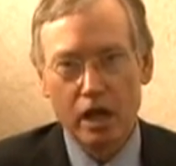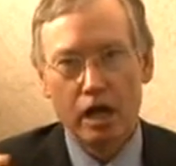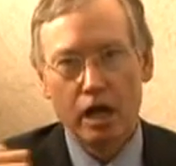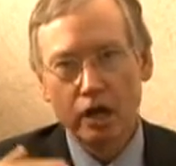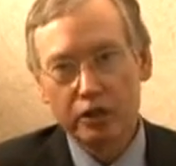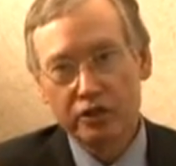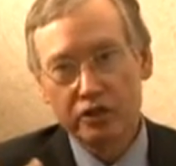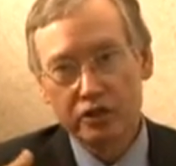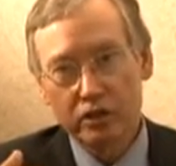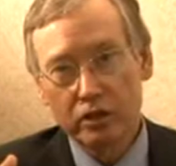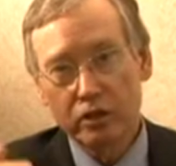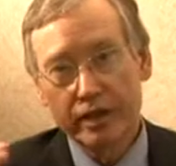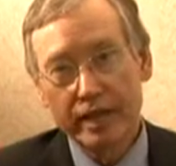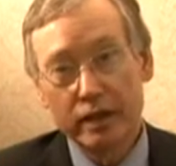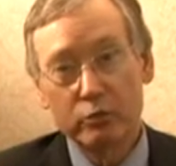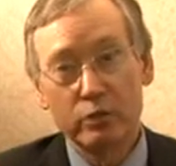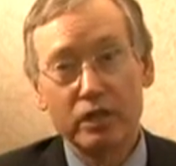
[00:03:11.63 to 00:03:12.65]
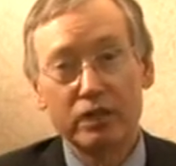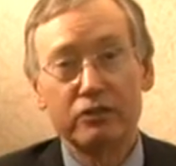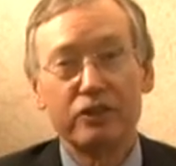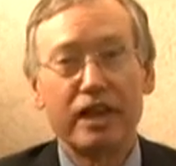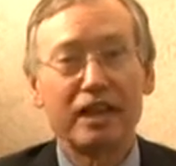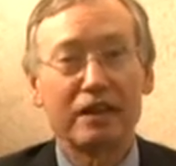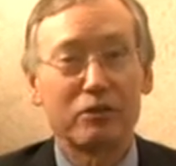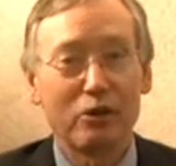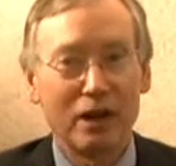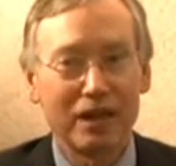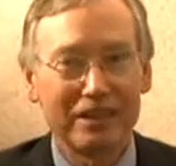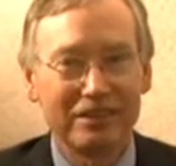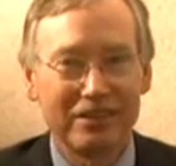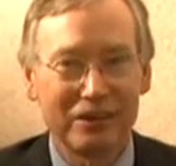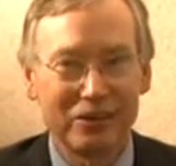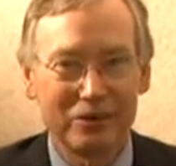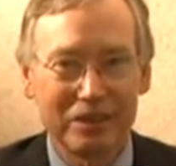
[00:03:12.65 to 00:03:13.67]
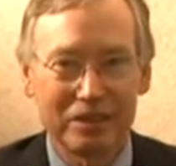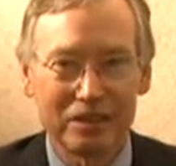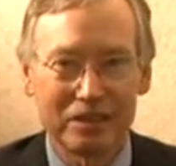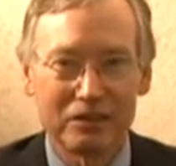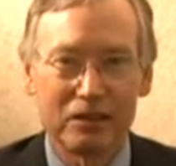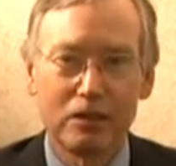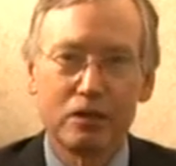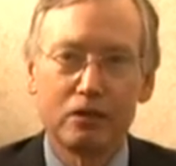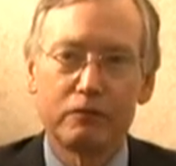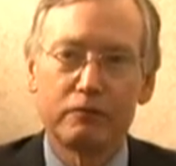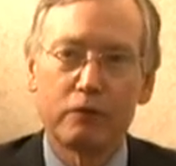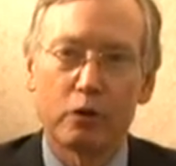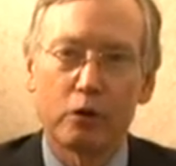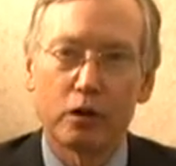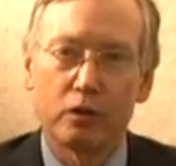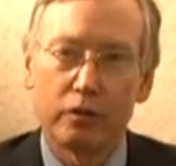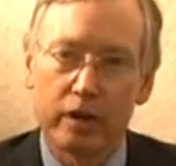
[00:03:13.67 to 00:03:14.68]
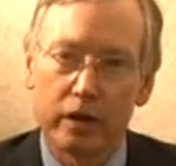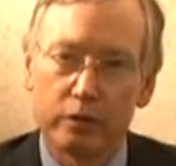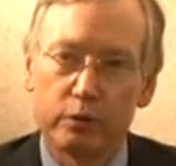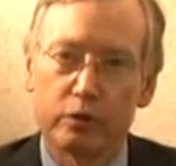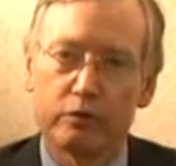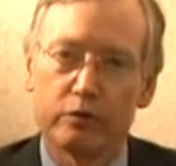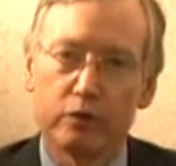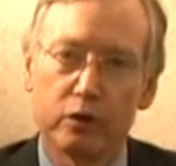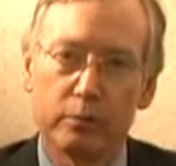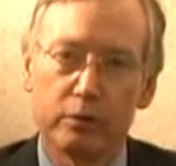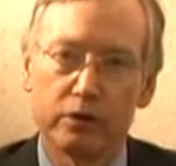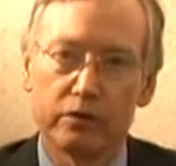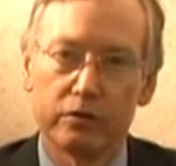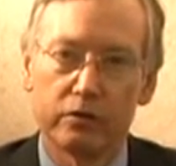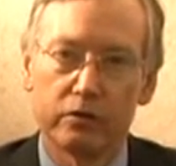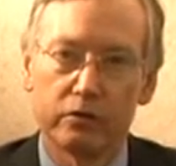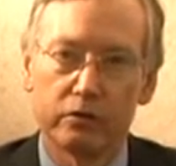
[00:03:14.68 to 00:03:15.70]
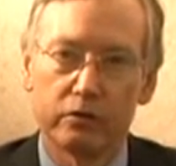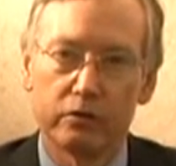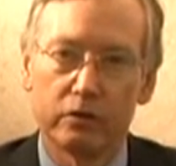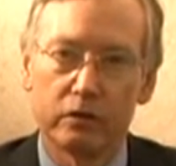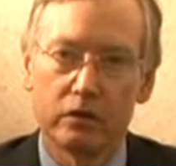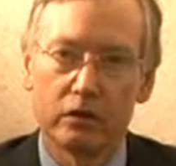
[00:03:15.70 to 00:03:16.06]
until they reach a criterion for correct performances.